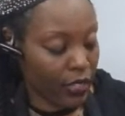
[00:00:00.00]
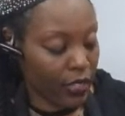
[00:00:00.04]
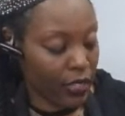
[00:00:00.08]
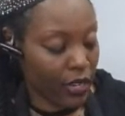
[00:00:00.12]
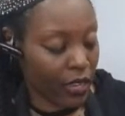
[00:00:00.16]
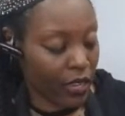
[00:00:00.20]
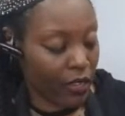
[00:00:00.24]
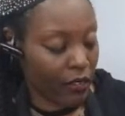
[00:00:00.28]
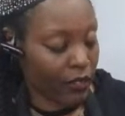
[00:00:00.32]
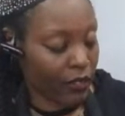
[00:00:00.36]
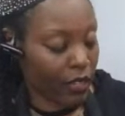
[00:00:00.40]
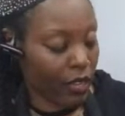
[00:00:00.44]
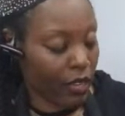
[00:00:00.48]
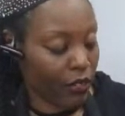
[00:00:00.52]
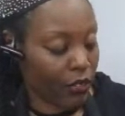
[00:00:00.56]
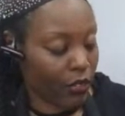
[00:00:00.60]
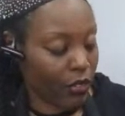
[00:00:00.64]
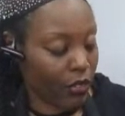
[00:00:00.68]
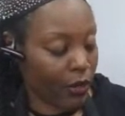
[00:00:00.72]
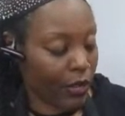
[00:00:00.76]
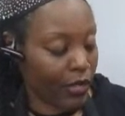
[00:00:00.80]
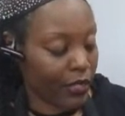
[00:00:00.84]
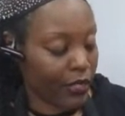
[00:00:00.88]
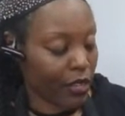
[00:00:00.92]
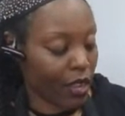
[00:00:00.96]
and y'all
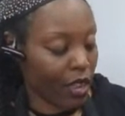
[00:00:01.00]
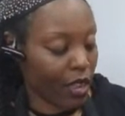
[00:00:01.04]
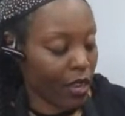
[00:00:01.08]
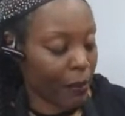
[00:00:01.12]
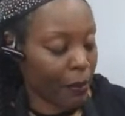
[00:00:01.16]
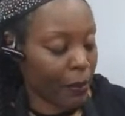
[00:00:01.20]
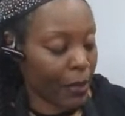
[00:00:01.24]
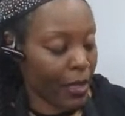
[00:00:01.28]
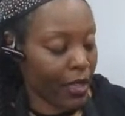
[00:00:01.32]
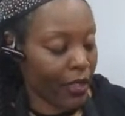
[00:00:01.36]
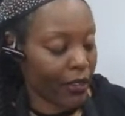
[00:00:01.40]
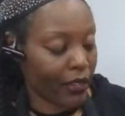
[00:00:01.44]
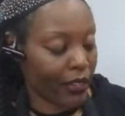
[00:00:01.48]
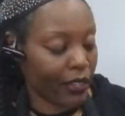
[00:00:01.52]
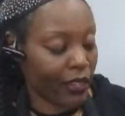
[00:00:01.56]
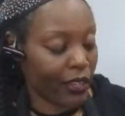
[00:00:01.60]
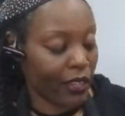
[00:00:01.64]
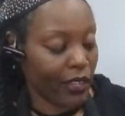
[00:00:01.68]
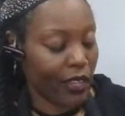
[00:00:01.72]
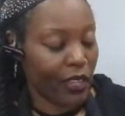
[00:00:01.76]
know I talk about it.